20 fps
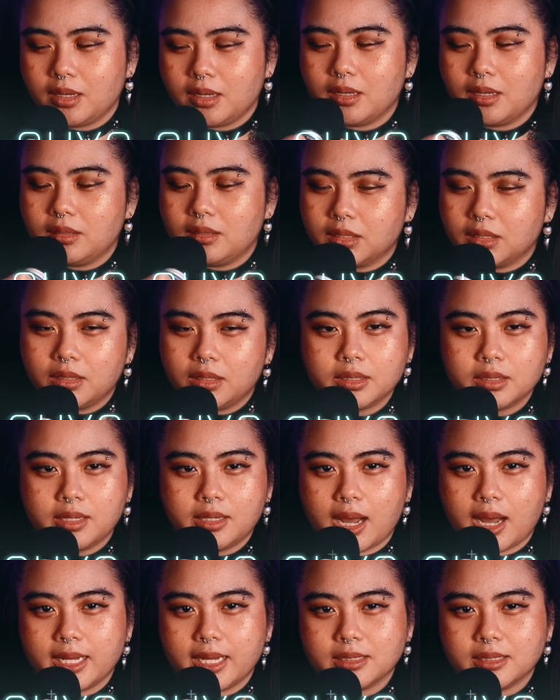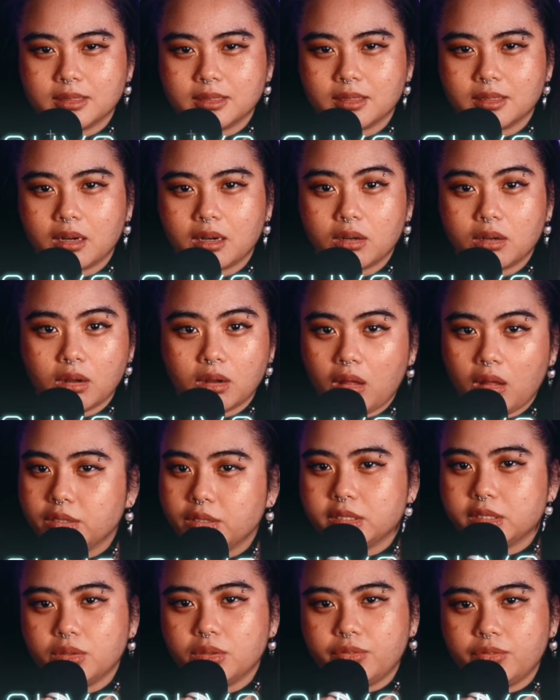The good guys are
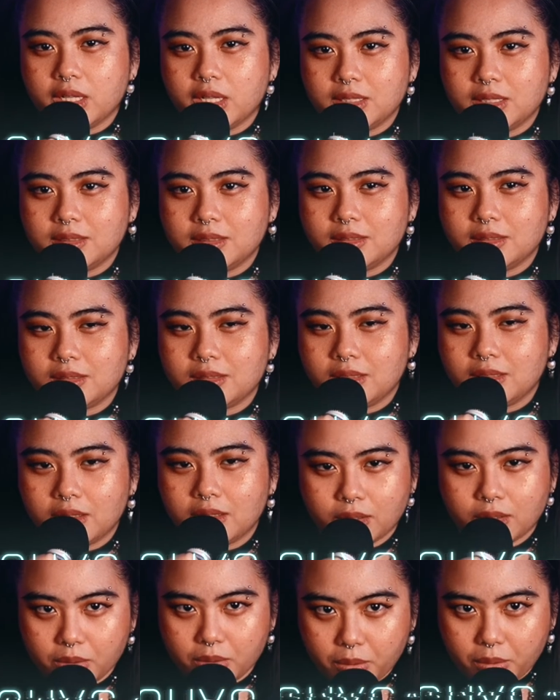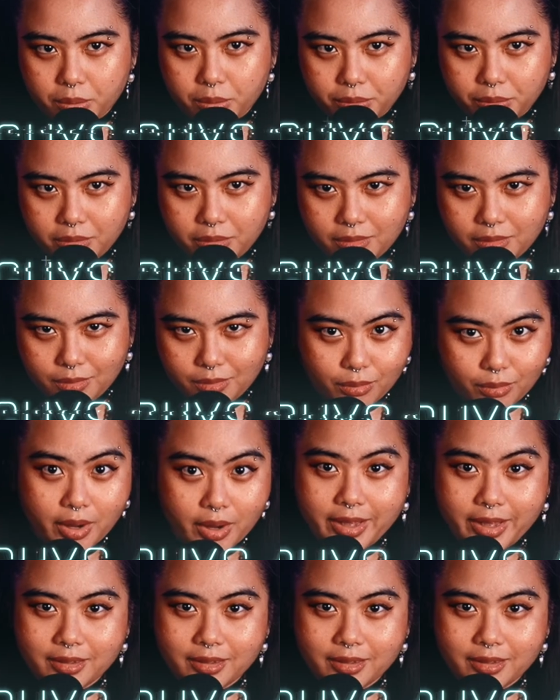also villains in their own right.